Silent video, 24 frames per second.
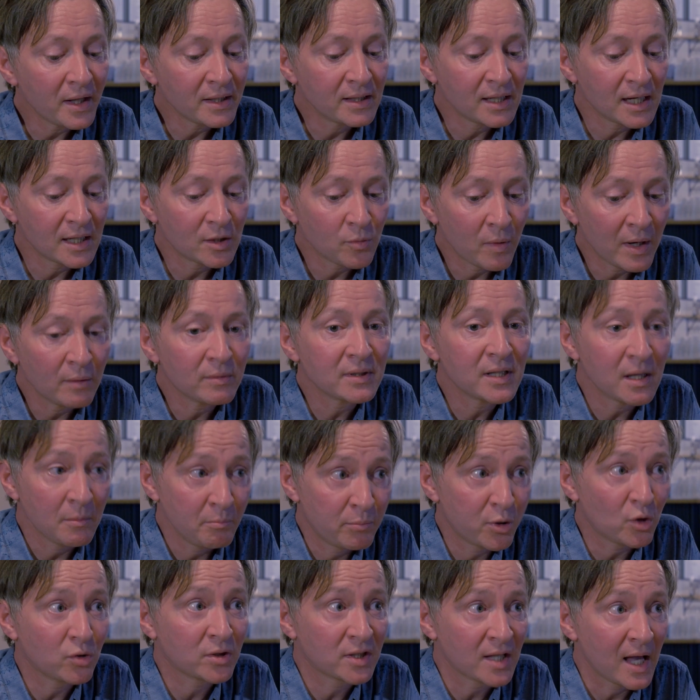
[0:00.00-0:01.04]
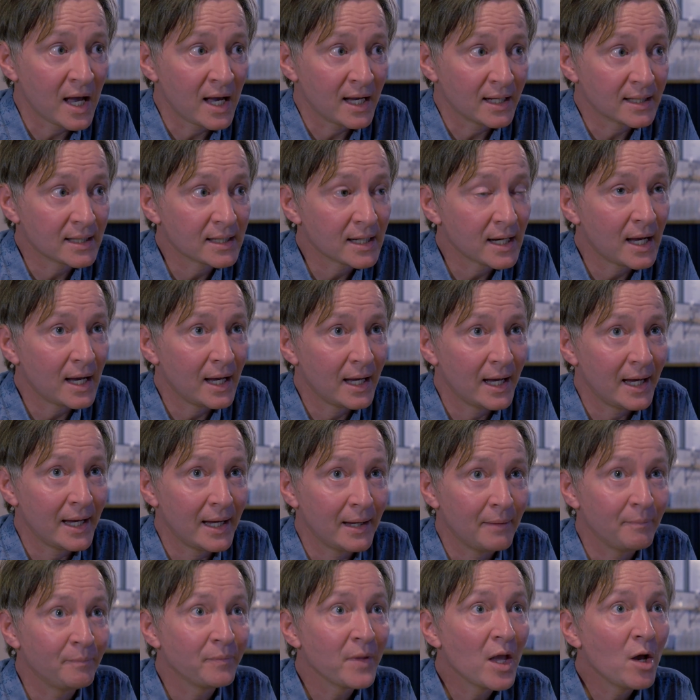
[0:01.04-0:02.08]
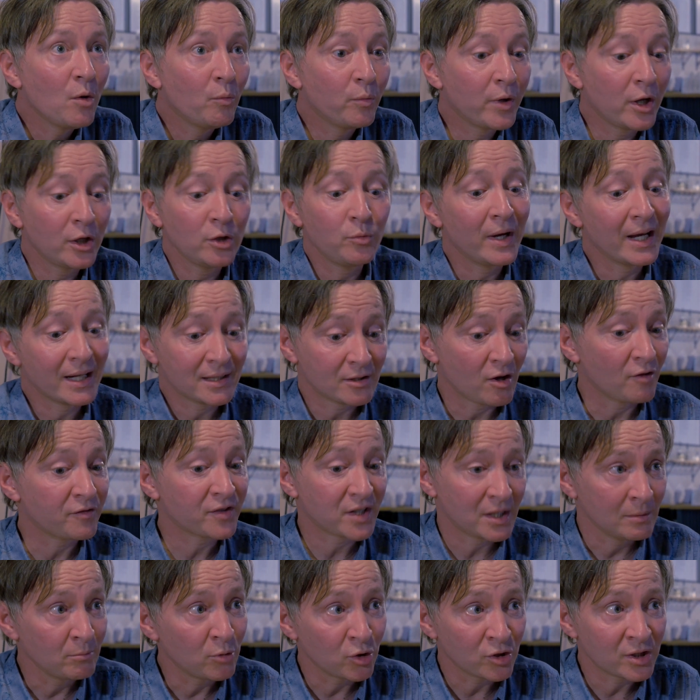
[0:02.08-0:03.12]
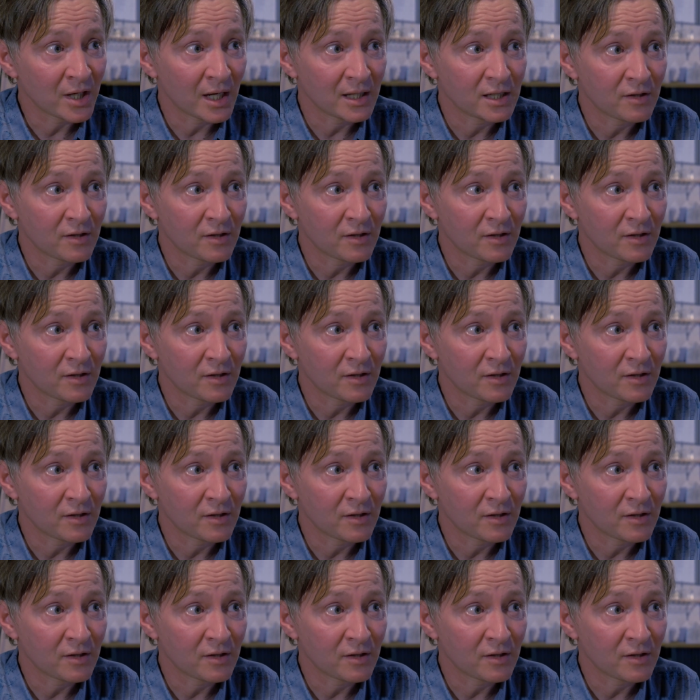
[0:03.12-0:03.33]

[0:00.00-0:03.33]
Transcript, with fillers: I did, when I was in Brookside, um, we only worked, obviously, Monday